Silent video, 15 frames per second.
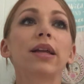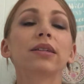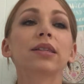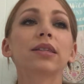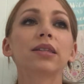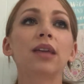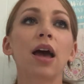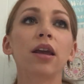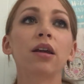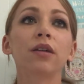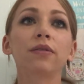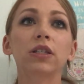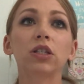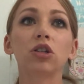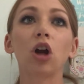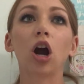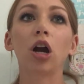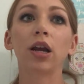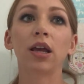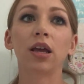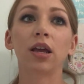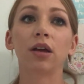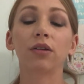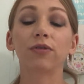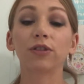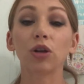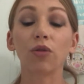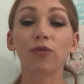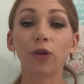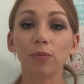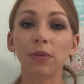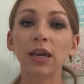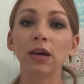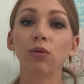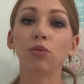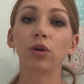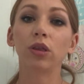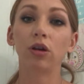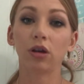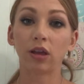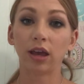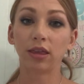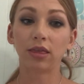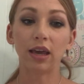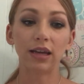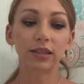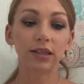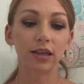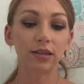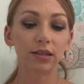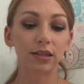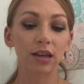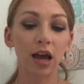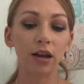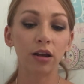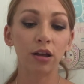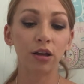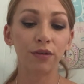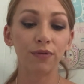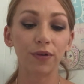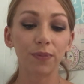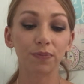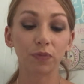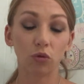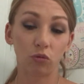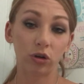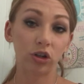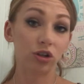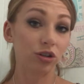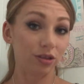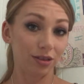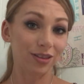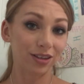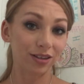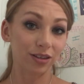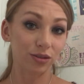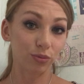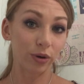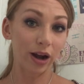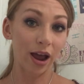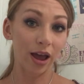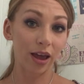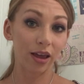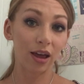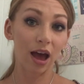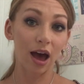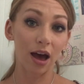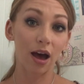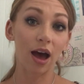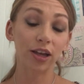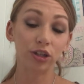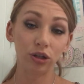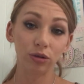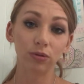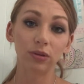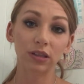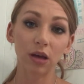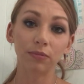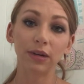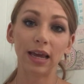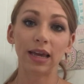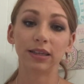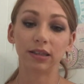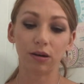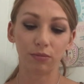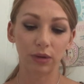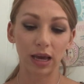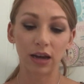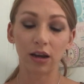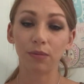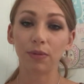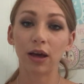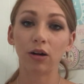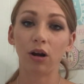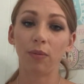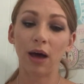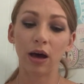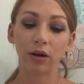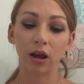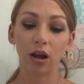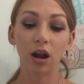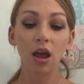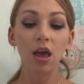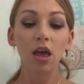instead of starting, so for me it would look like this. Instead of, which this is what I do some days, and I'm getting better about it,